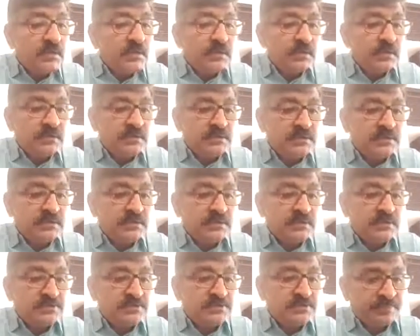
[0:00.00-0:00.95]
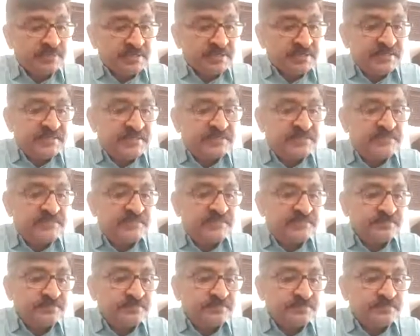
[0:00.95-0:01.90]
stomatitis.
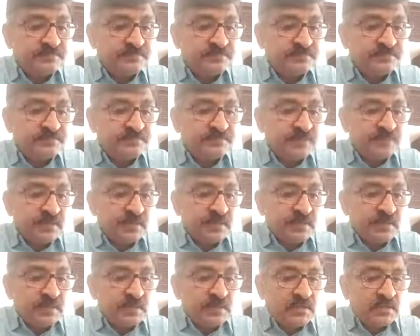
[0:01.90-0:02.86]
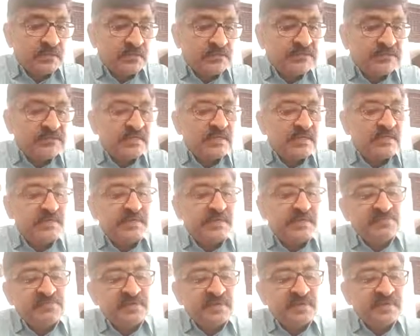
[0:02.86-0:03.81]
These are
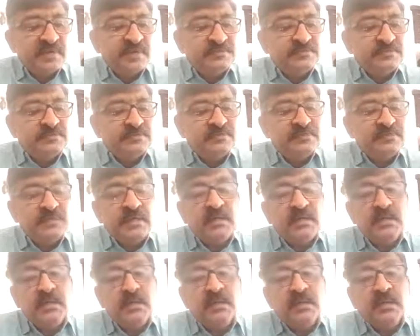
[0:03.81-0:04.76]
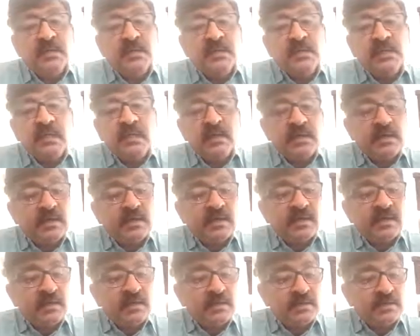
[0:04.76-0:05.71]
different names of the
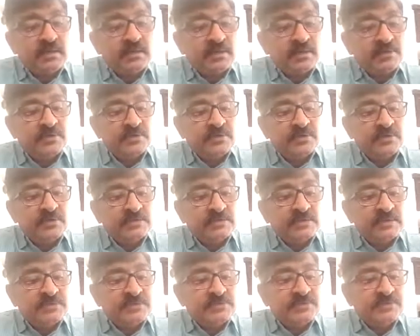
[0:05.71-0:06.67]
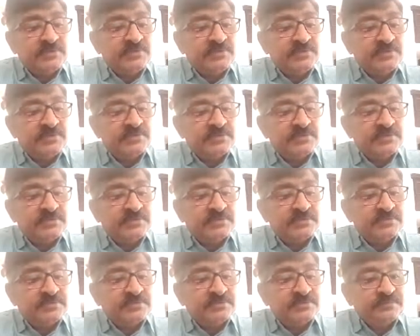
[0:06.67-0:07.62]
necrotizing ulcerative
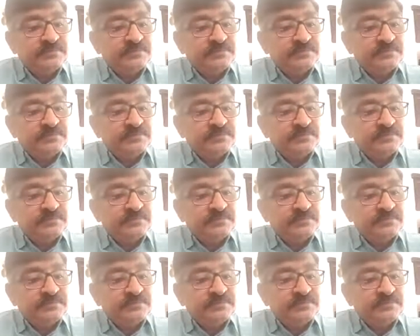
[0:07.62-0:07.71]
gingivitis.